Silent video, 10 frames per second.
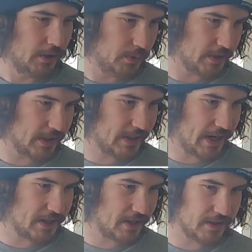we'll get
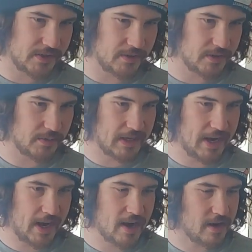that done as soon as we
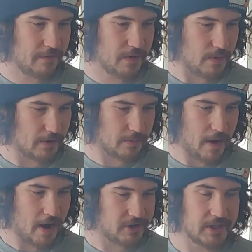can, and a few other
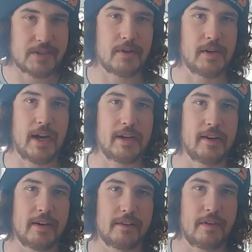projects going on
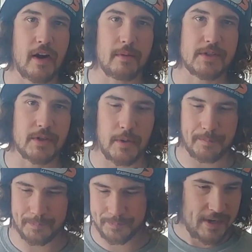here on the farm.
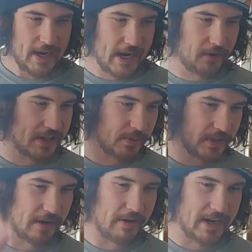So anyways,
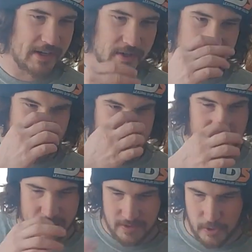we'll get right into it
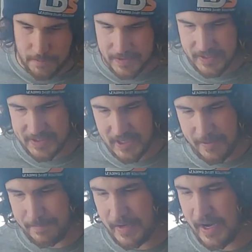here, open this
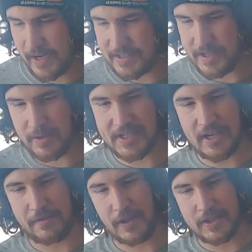up, and see what
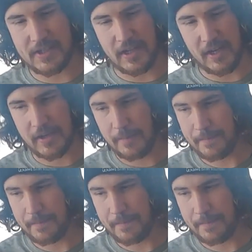stuff looks like.